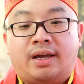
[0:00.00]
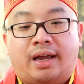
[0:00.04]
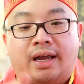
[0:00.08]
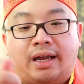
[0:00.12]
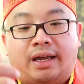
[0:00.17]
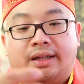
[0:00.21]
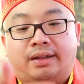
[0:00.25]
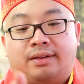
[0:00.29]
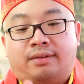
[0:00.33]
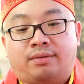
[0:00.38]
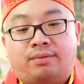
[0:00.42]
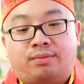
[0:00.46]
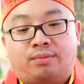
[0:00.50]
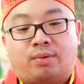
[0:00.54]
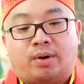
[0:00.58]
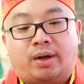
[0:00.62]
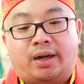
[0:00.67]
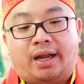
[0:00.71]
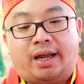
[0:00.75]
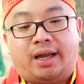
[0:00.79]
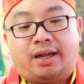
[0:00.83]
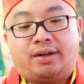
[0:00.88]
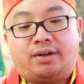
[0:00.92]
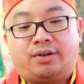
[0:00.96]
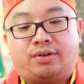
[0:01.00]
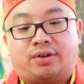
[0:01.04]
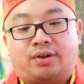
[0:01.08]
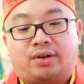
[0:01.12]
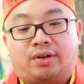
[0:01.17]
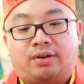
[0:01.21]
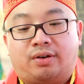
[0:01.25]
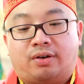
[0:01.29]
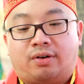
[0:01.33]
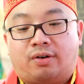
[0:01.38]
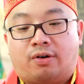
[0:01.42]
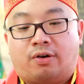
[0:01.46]
And what
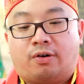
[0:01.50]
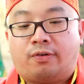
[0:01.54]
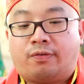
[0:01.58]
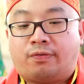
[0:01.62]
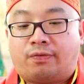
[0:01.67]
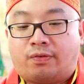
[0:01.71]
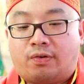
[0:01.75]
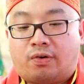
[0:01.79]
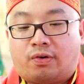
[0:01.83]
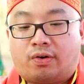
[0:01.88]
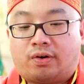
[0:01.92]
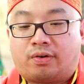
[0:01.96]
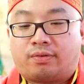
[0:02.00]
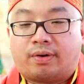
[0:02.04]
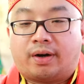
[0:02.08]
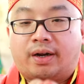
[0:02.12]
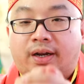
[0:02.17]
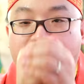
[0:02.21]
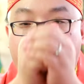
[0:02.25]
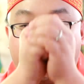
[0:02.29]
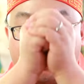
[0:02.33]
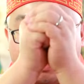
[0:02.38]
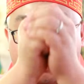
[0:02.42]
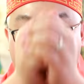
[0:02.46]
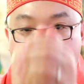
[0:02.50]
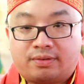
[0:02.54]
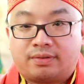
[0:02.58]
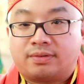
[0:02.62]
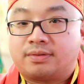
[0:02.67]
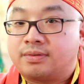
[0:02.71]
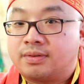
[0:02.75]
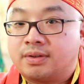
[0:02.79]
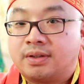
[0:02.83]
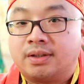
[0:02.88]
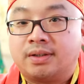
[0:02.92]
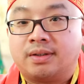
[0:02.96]
energy? All four right here.
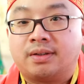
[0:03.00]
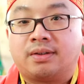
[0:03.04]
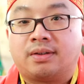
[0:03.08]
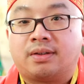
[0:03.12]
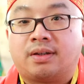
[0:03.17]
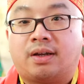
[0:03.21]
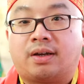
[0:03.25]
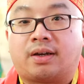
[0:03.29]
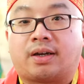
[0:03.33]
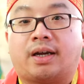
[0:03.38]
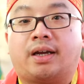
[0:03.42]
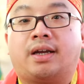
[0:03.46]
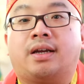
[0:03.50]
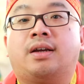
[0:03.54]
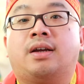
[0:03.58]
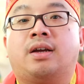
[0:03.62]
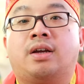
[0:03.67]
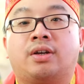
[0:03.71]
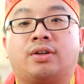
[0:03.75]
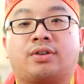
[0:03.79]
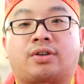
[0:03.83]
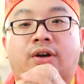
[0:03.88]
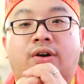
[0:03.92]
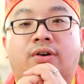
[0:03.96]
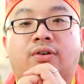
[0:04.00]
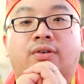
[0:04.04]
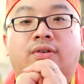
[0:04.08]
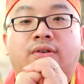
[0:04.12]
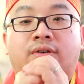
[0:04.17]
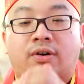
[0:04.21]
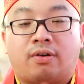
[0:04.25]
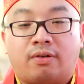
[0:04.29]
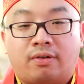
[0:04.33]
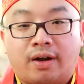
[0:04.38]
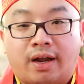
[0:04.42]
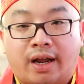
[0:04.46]
Okay? So
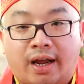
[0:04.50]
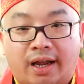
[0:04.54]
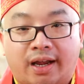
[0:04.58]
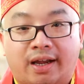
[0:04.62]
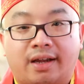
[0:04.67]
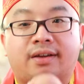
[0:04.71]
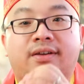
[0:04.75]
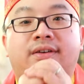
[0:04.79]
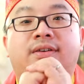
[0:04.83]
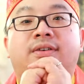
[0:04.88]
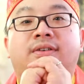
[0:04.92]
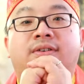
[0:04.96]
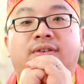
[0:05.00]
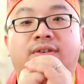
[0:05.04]
gong hei,